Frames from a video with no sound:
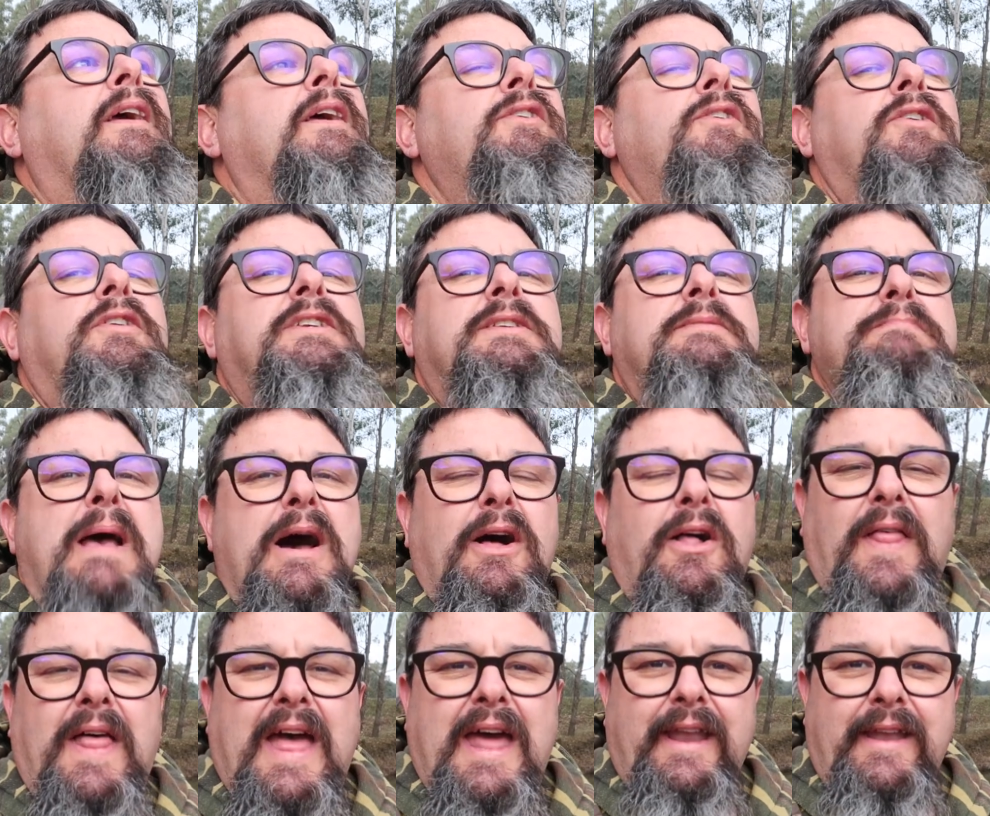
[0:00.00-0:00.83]
Can you
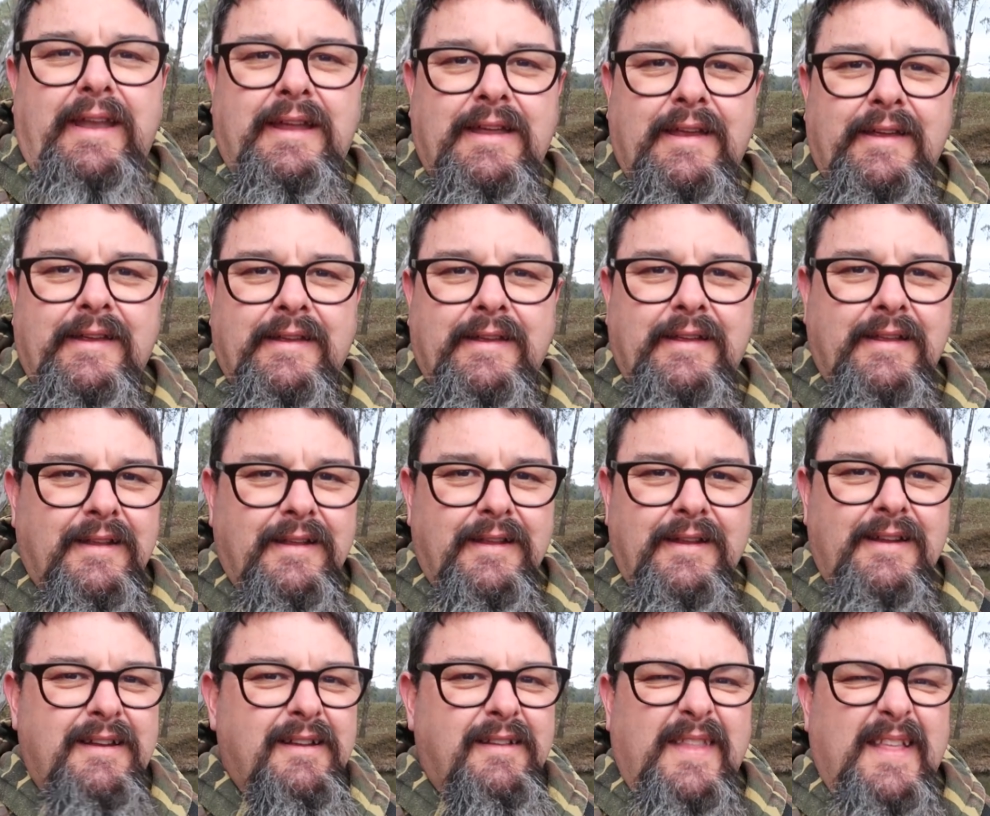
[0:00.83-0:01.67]
smell that?
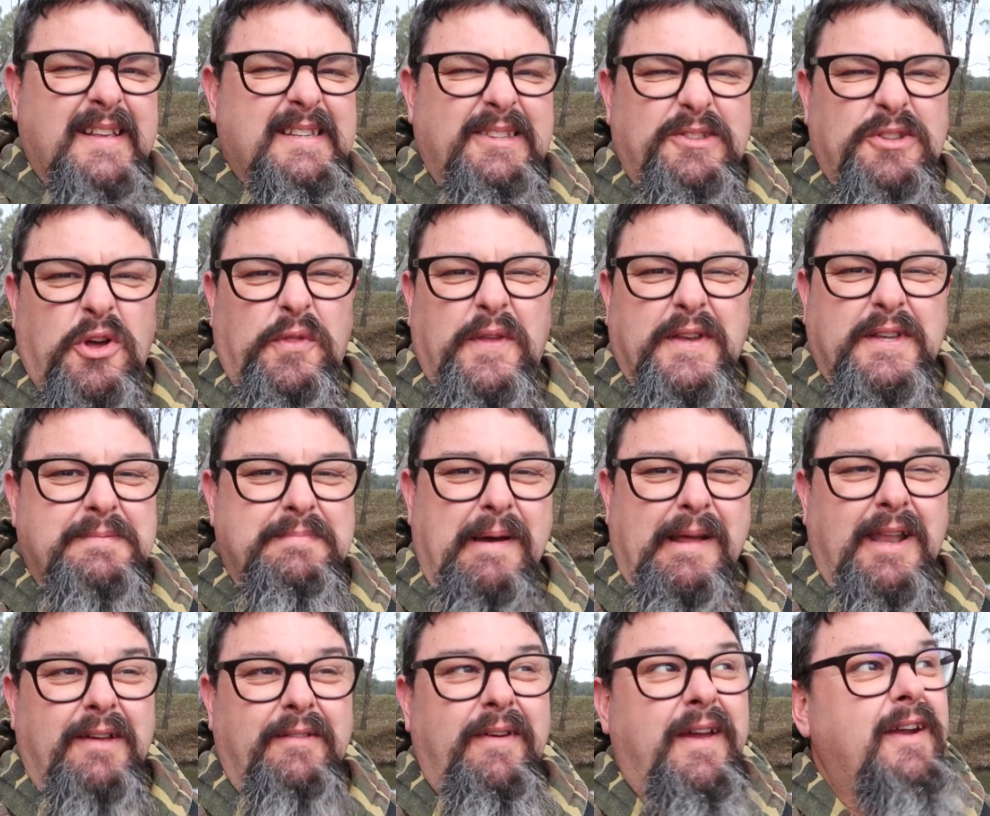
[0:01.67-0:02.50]
That's not the
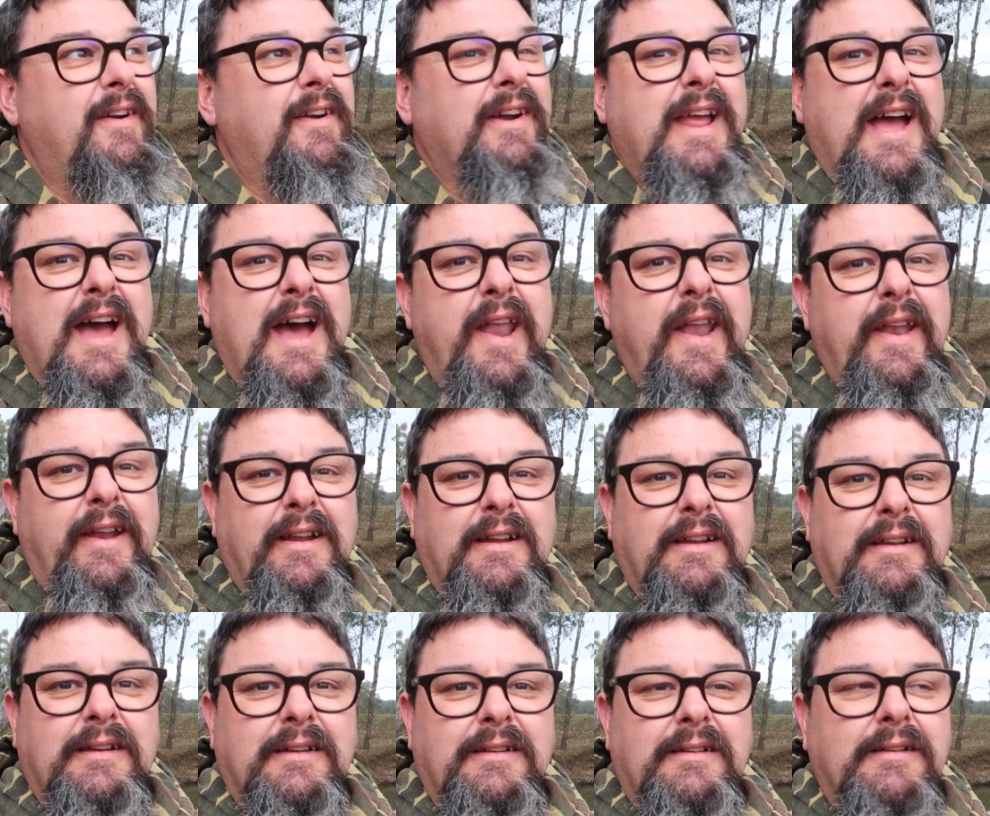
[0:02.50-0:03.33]
smell of AeroGuard.